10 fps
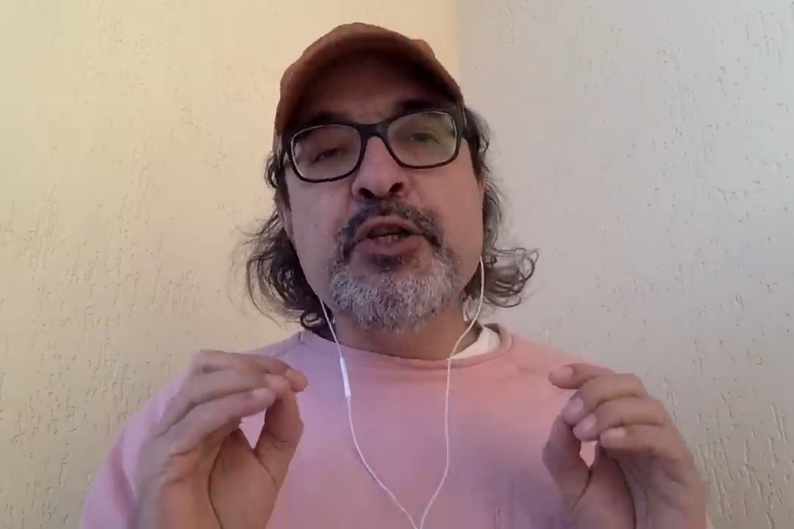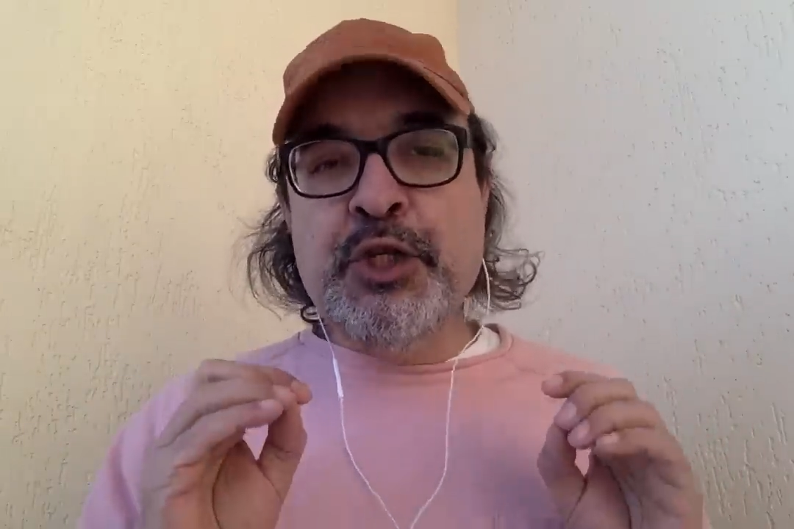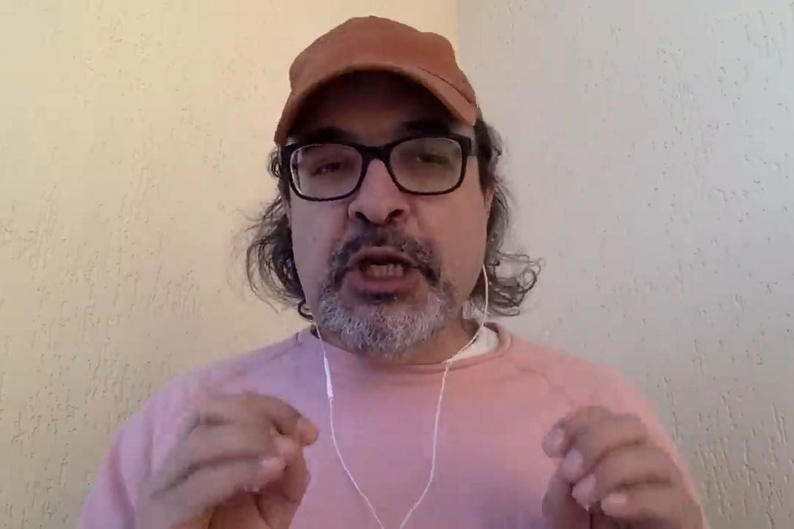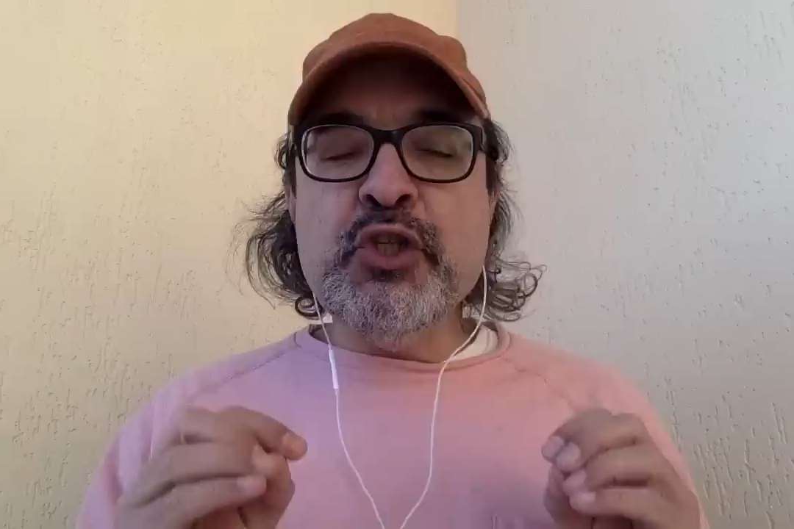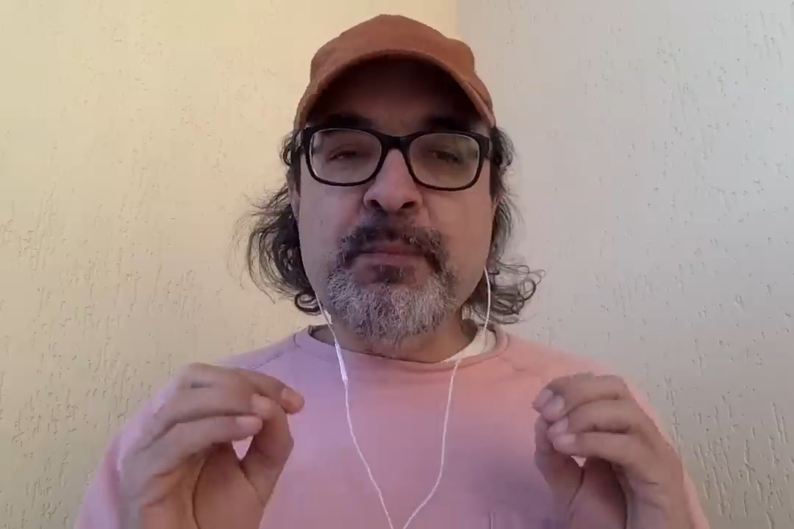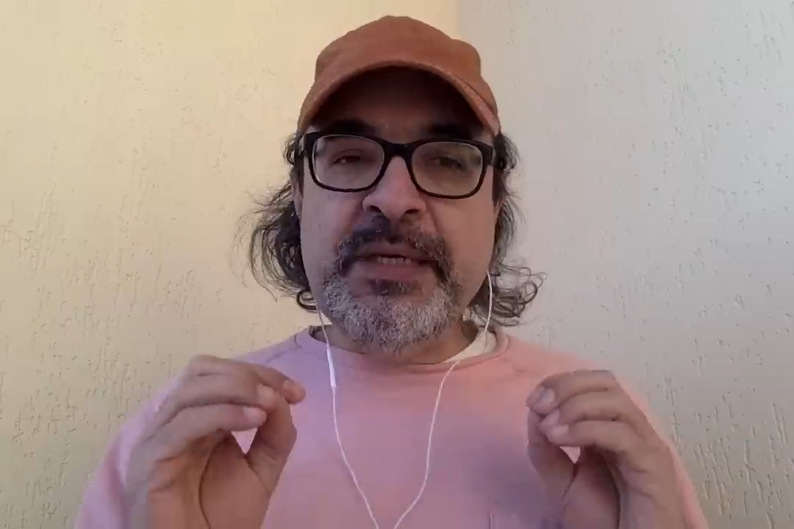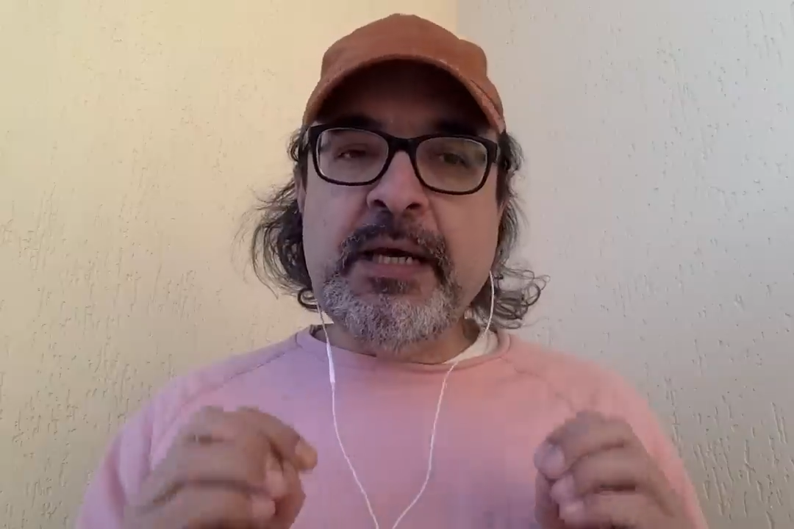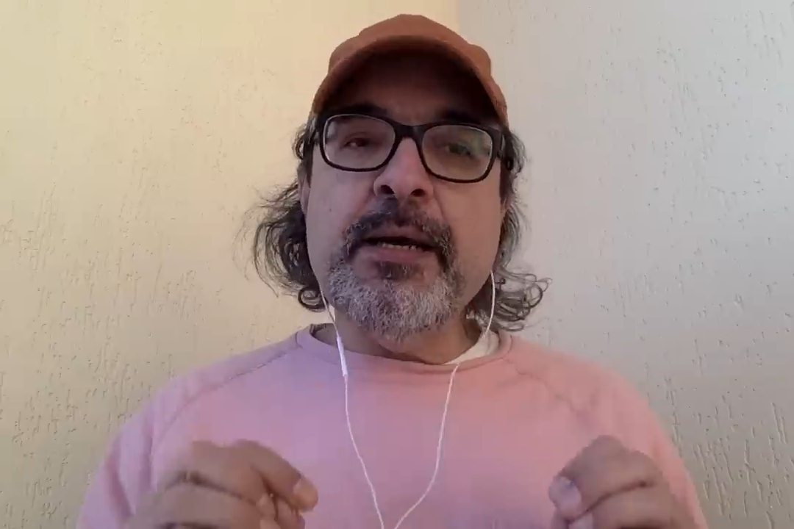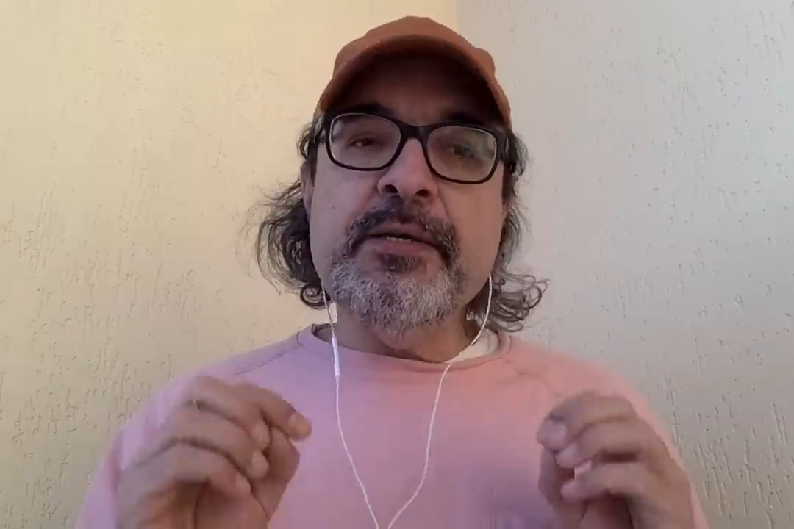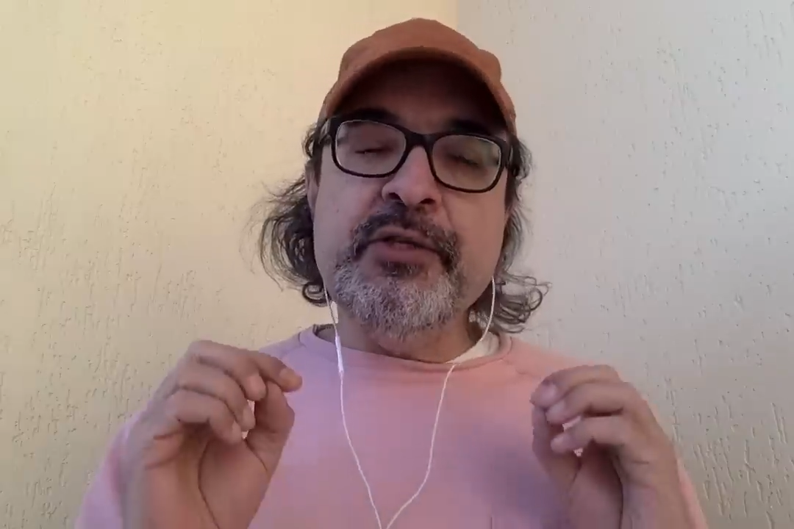just
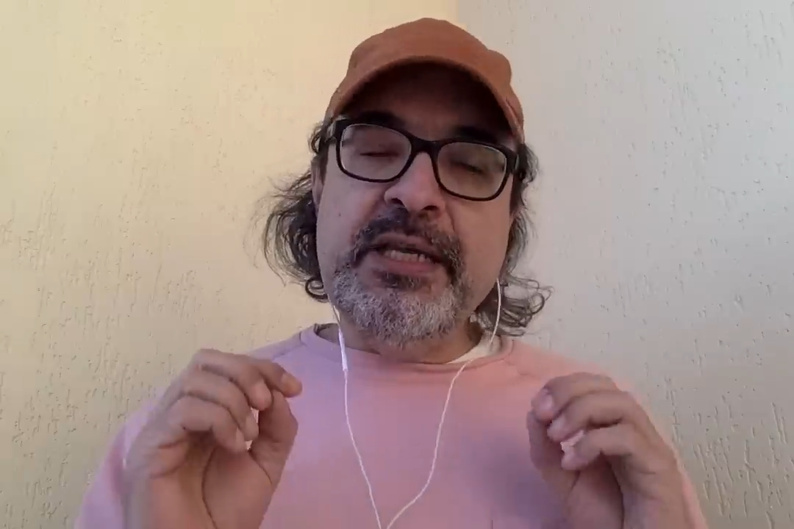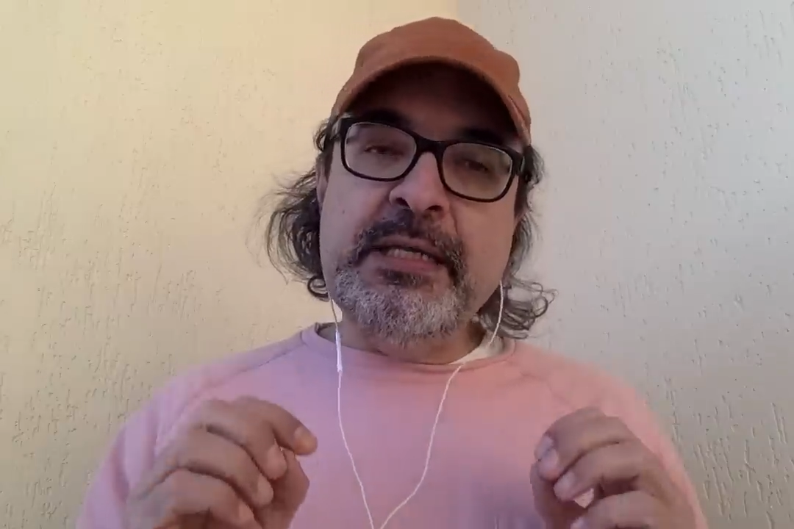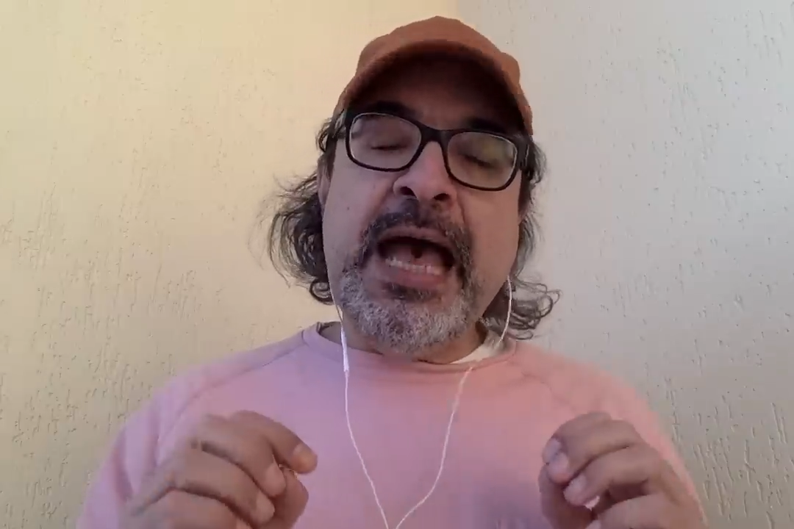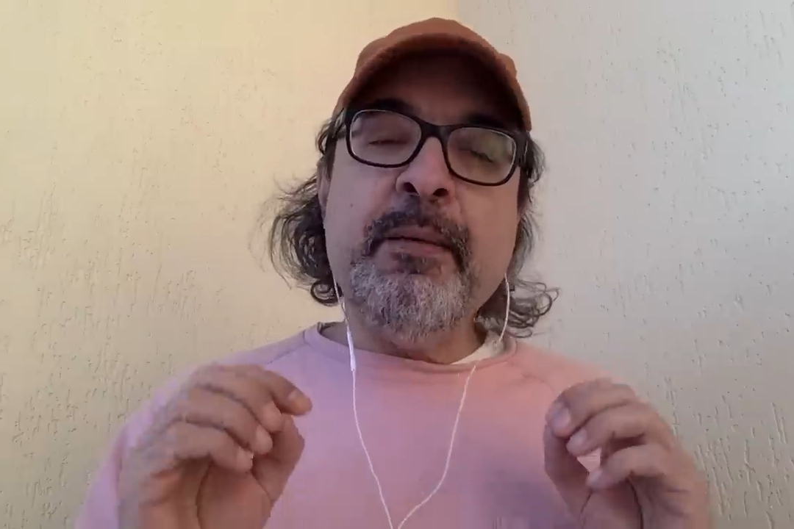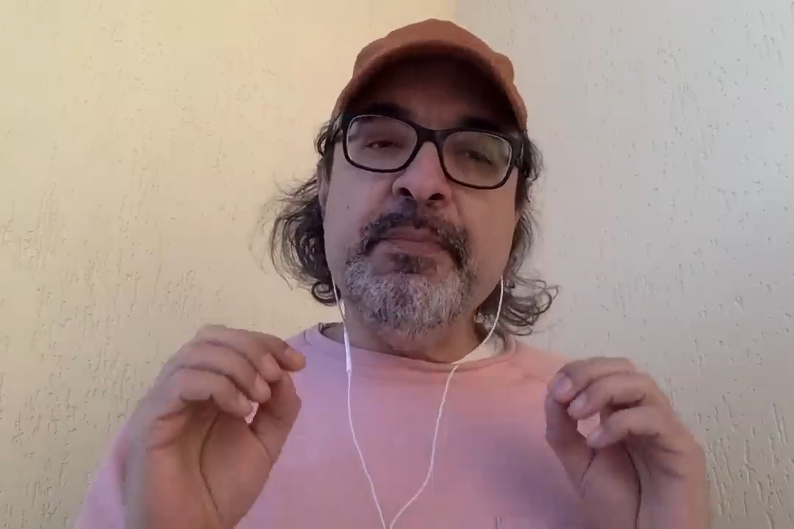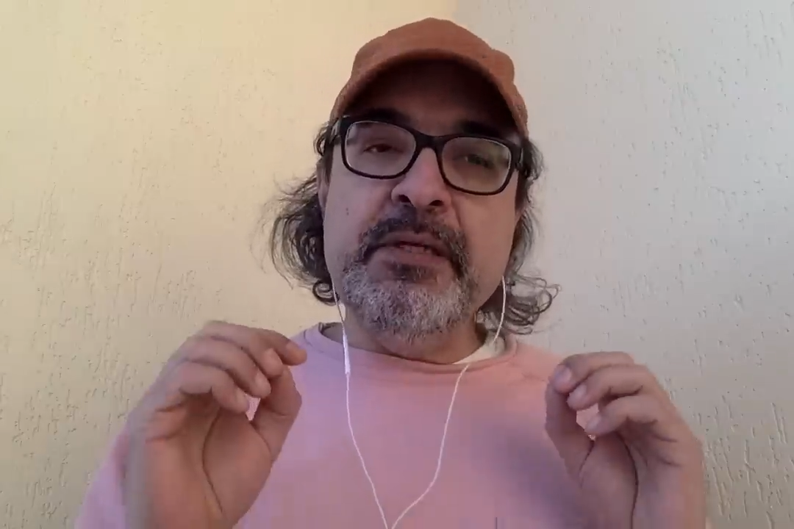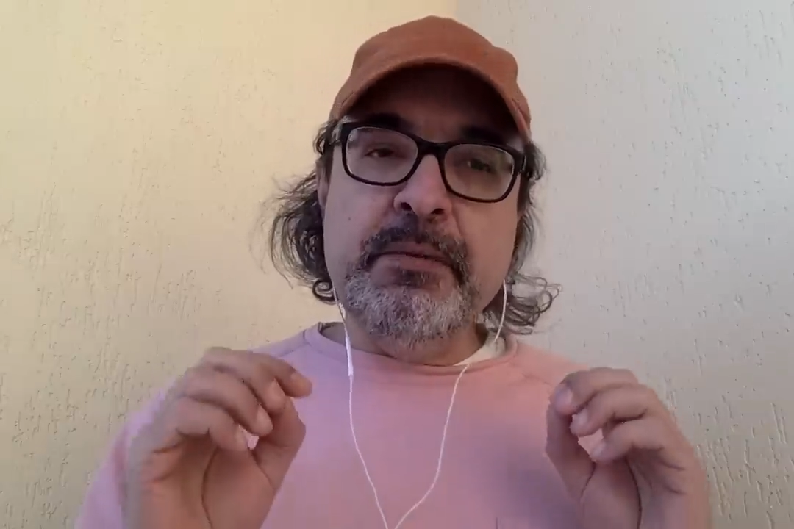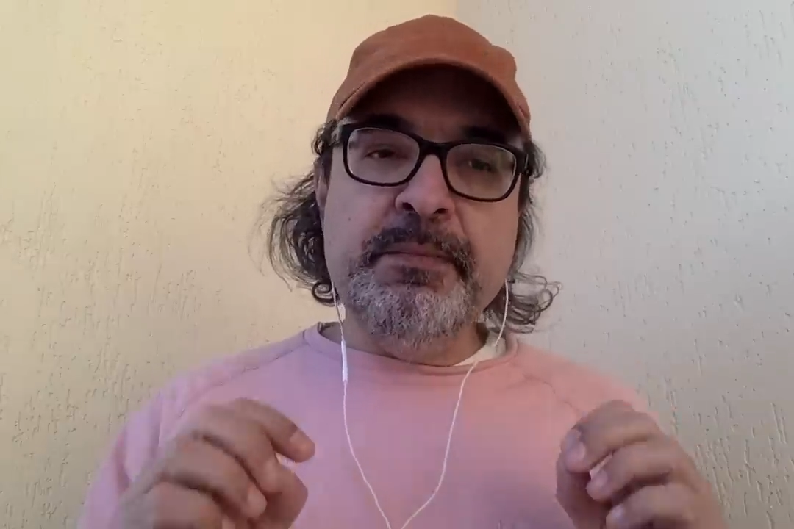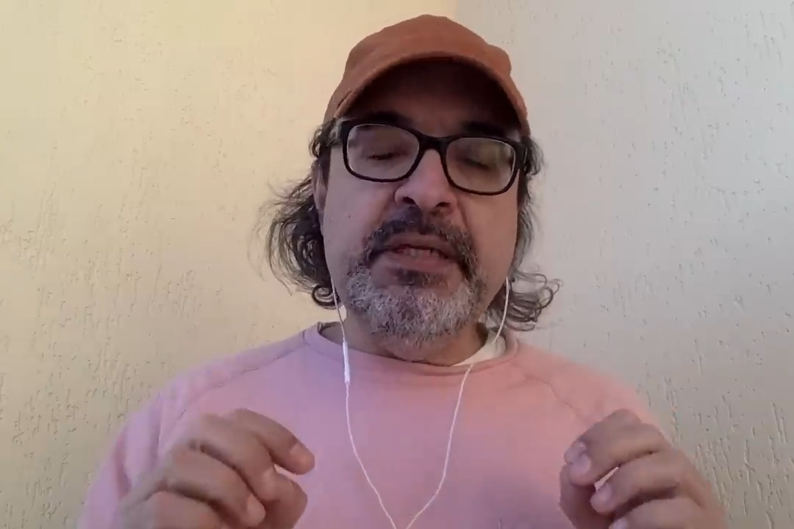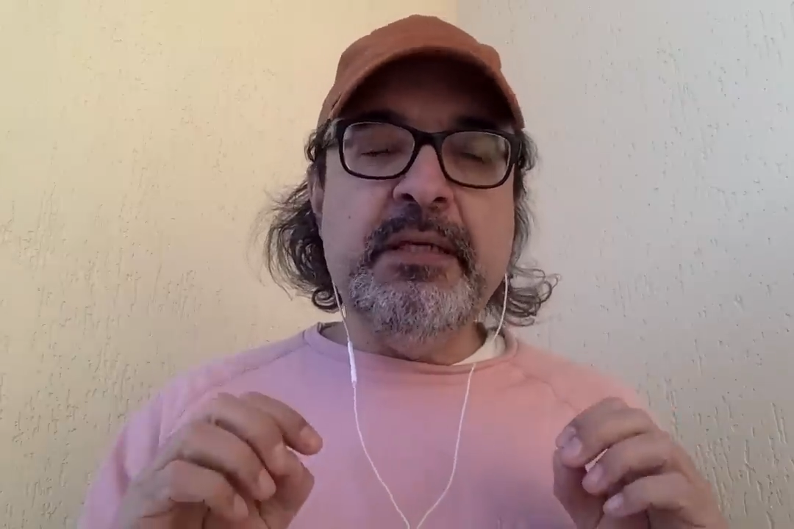because they happen to
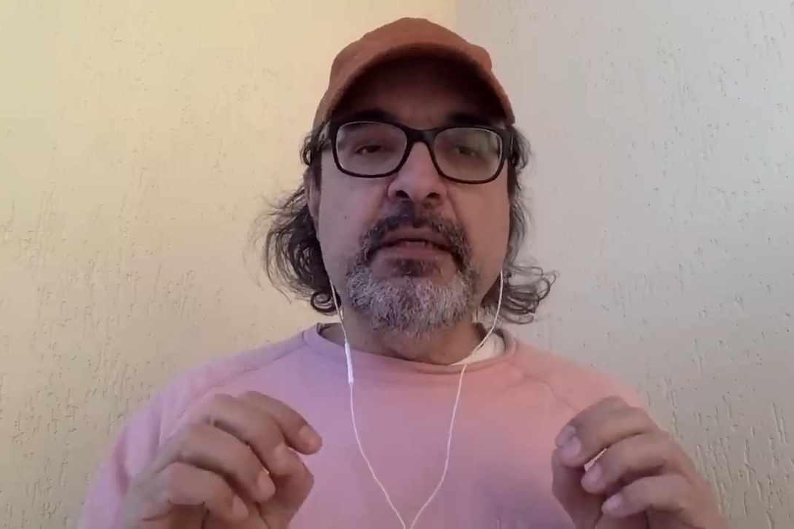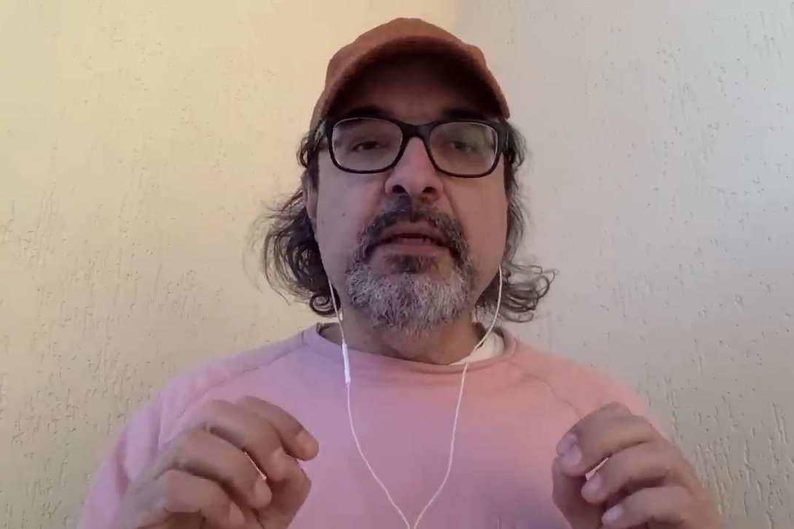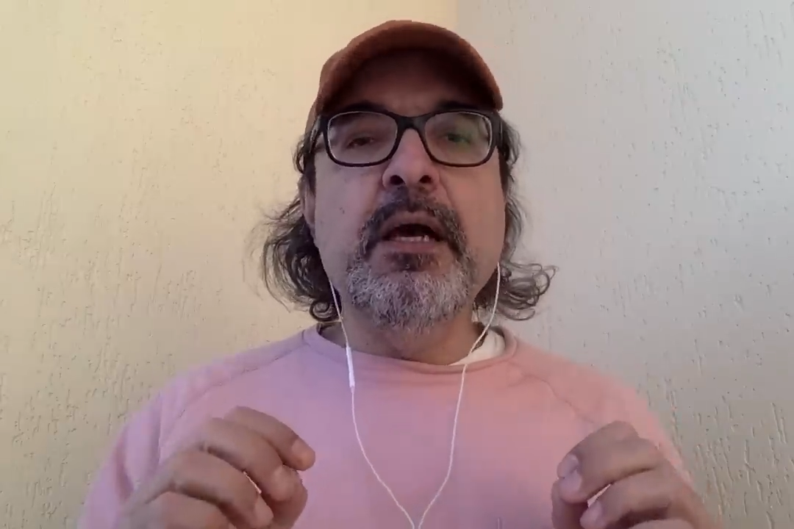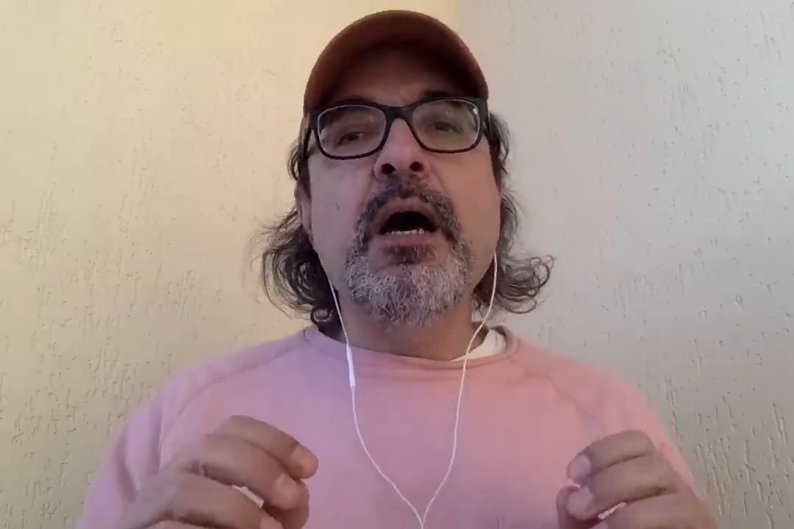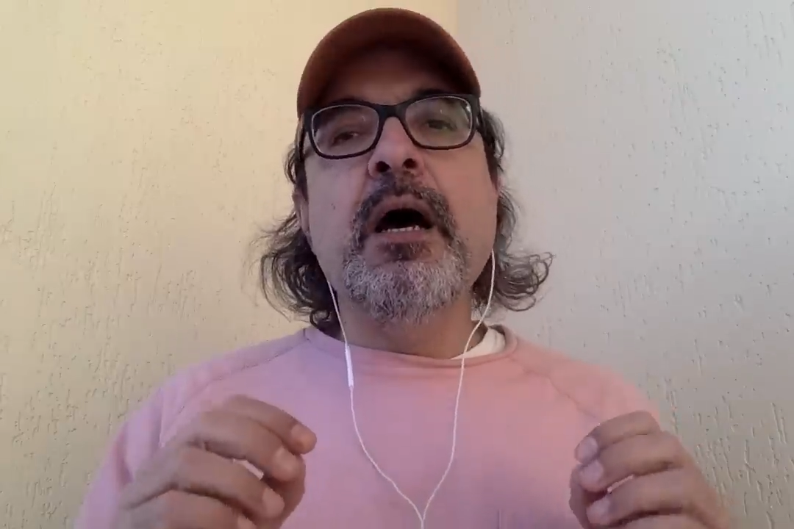be